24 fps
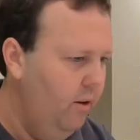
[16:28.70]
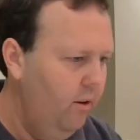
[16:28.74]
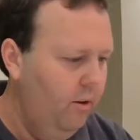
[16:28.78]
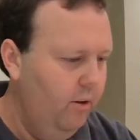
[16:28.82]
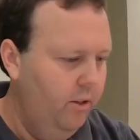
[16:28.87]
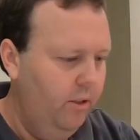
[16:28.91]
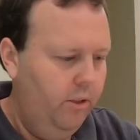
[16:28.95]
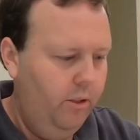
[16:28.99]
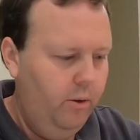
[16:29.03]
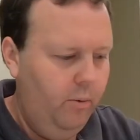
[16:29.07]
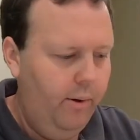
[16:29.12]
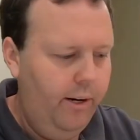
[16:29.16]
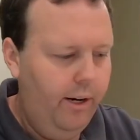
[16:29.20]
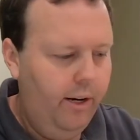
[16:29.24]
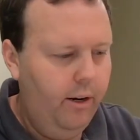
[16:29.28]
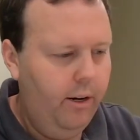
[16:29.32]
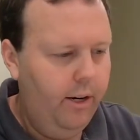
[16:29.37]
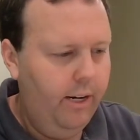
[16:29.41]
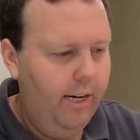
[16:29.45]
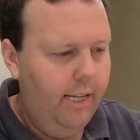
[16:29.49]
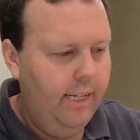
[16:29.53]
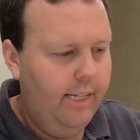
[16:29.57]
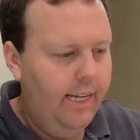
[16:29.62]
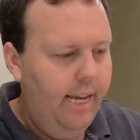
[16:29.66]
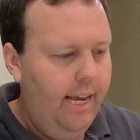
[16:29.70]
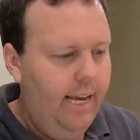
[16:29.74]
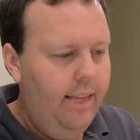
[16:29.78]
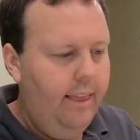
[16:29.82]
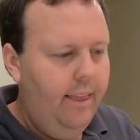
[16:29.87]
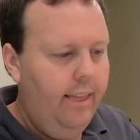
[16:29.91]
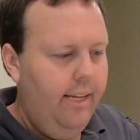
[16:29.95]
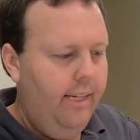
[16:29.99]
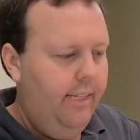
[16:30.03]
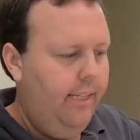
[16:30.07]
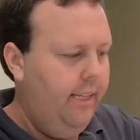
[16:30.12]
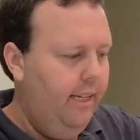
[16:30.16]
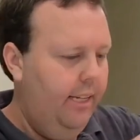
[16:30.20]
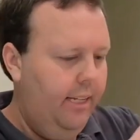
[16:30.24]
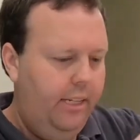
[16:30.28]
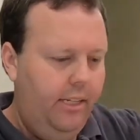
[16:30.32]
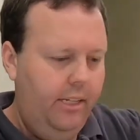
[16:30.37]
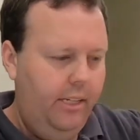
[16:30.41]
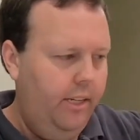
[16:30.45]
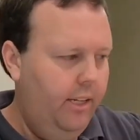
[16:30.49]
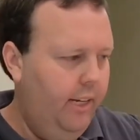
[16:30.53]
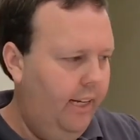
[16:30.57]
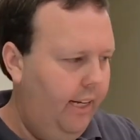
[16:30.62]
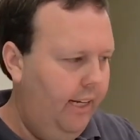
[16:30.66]
So we are gonna take this. This
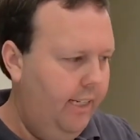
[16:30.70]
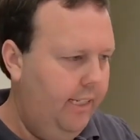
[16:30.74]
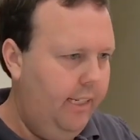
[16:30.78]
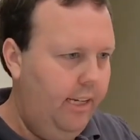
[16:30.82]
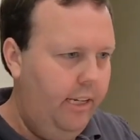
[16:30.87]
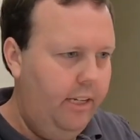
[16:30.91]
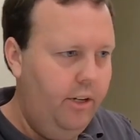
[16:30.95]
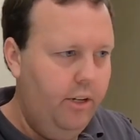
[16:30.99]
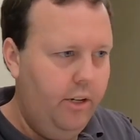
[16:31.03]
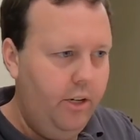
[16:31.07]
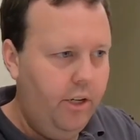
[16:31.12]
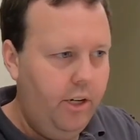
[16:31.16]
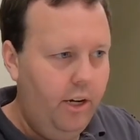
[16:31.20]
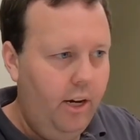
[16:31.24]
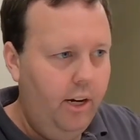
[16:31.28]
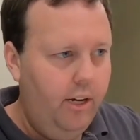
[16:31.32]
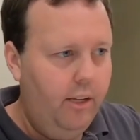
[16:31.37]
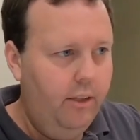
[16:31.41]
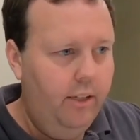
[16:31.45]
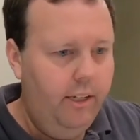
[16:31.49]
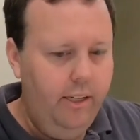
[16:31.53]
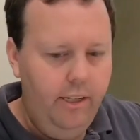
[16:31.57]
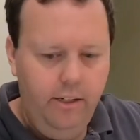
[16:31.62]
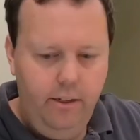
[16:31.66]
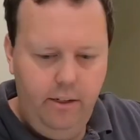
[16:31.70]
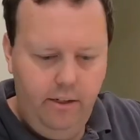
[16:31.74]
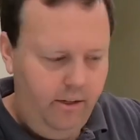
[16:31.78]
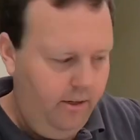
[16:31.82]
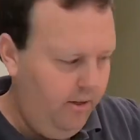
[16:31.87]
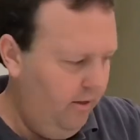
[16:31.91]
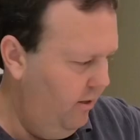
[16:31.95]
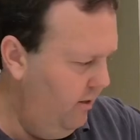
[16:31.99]
is, like I said, your shock leader.